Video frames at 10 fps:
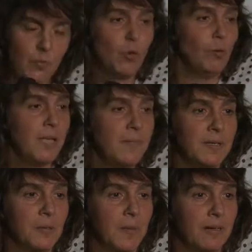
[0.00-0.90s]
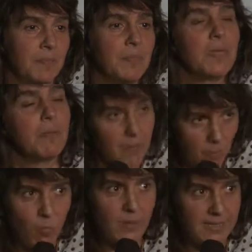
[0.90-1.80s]
Do something about it.
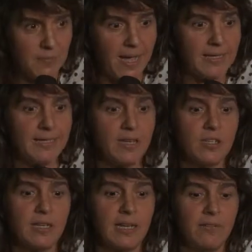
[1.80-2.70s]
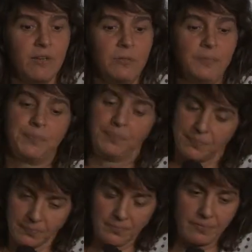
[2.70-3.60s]
What does meditation give you?
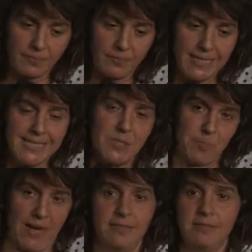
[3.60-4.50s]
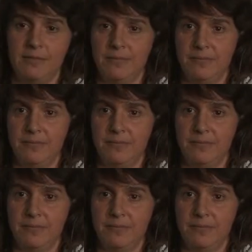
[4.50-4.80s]
Space.